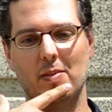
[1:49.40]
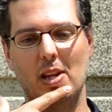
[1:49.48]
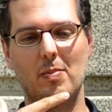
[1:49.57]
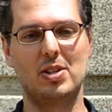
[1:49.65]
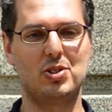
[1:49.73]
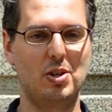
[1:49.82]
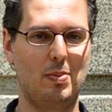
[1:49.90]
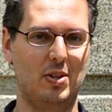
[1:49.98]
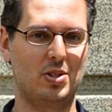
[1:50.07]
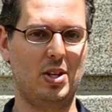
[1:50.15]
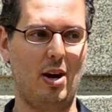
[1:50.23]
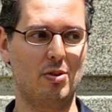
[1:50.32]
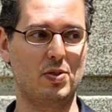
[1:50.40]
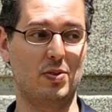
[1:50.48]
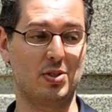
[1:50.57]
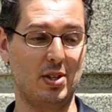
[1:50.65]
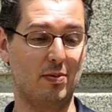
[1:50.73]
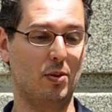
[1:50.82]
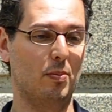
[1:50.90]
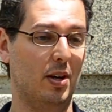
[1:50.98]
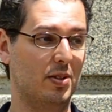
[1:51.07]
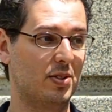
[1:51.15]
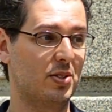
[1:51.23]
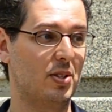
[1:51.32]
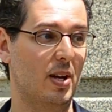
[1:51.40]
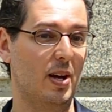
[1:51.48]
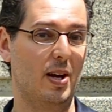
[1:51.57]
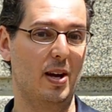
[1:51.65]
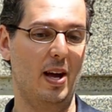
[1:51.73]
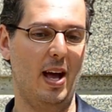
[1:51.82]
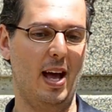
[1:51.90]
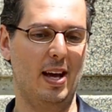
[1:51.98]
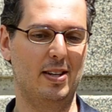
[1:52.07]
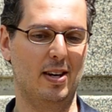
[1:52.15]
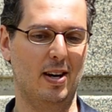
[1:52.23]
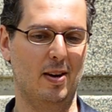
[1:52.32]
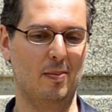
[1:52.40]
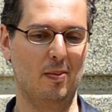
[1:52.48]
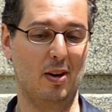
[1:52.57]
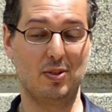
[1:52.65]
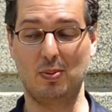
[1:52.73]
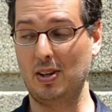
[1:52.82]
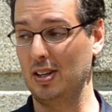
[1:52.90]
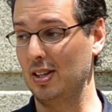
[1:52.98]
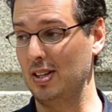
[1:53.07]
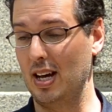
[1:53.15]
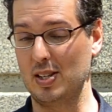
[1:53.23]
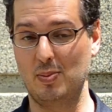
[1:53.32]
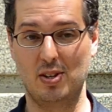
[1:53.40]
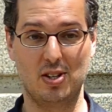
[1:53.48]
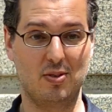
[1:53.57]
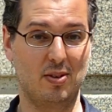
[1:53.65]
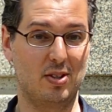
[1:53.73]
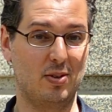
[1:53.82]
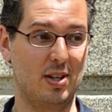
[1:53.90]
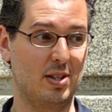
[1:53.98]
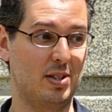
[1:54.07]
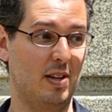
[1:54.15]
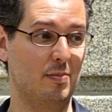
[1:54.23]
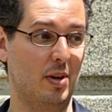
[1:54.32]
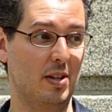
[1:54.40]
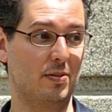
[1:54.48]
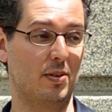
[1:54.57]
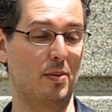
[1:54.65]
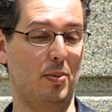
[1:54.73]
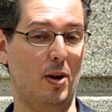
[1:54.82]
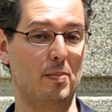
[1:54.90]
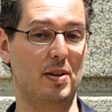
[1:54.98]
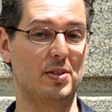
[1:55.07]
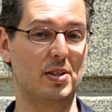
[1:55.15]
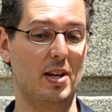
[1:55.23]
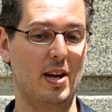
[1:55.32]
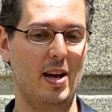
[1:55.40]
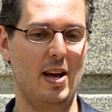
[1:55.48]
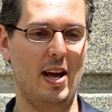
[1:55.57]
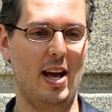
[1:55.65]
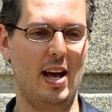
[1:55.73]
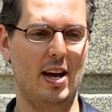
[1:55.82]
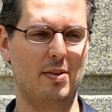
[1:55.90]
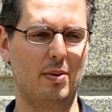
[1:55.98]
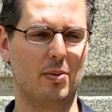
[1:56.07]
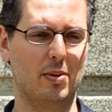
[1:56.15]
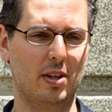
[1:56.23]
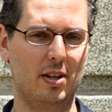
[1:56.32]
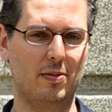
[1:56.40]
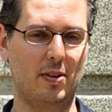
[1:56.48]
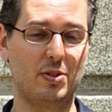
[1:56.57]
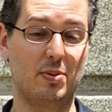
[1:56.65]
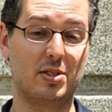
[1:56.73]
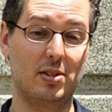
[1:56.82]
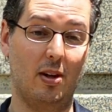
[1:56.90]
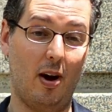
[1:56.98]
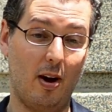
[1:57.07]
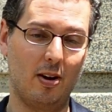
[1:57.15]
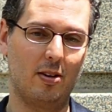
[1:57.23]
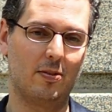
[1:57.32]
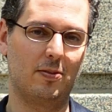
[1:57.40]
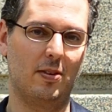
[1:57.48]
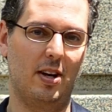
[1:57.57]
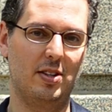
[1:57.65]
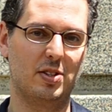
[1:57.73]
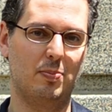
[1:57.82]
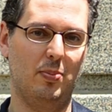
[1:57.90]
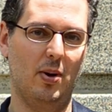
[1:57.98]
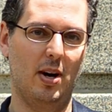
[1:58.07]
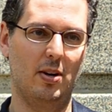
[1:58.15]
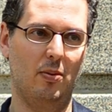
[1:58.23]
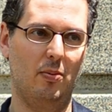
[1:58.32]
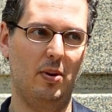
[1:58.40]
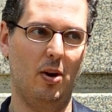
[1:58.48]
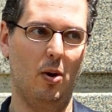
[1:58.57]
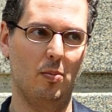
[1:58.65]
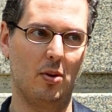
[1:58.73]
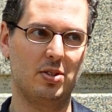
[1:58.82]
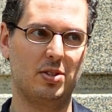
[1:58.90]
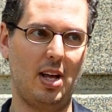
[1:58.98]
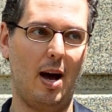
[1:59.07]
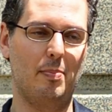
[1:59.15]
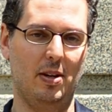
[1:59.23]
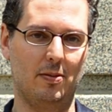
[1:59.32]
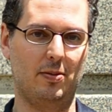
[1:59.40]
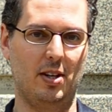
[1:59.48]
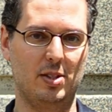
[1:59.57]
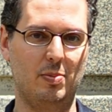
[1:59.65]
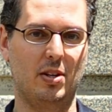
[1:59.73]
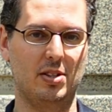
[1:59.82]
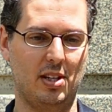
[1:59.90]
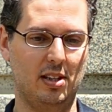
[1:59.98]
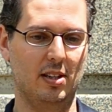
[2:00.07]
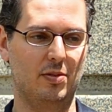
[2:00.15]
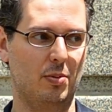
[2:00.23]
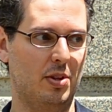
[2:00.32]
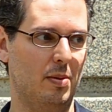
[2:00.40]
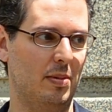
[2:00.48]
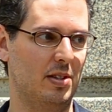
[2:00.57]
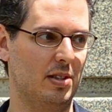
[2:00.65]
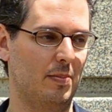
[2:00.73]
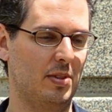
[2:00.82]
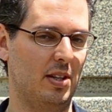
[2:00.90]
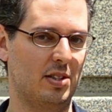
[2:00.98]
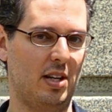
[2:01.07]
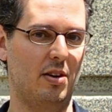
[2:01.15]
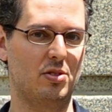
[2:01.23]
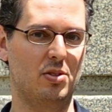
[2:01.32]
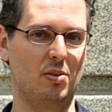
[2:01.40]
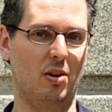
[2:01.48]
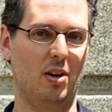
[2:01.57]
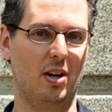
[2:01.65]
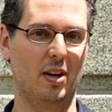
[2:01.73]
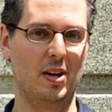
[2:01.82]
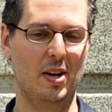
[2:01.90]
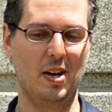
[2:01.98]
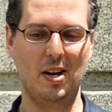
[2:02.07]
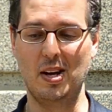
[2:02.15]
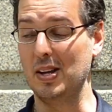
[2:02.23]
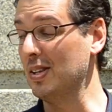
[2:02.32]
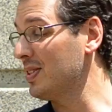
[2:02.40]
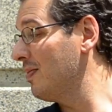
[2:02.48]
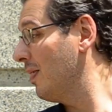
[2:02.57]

let me sleep on his couch for several months. And while I was working at the Aspidistra and trying to save money for an apartment. And we were really good friends. We still are good friends, but we almost stopped being friends because I lived with him and slept on his couch too long in this